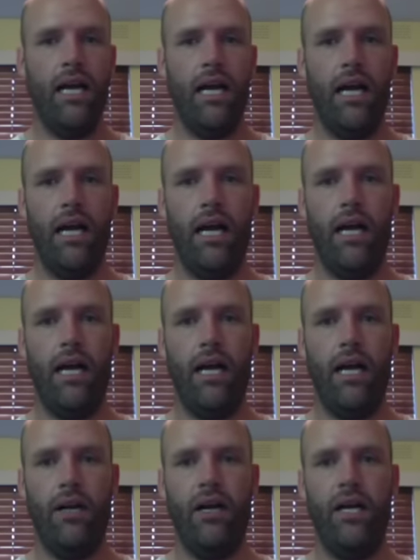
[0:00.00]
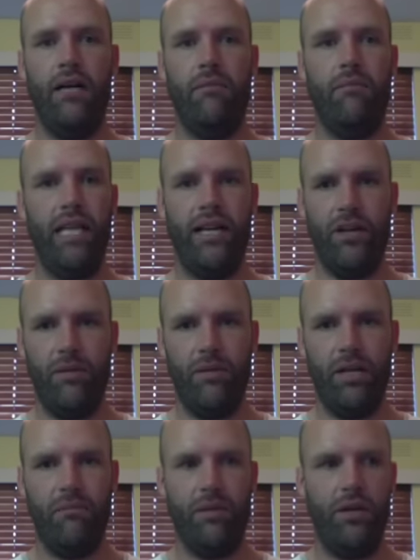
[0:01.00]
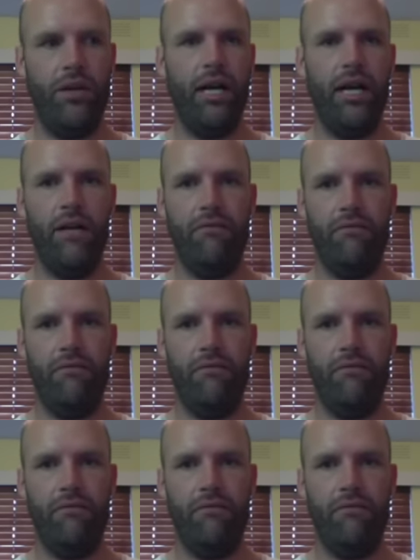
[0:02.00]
And I played it on my computer and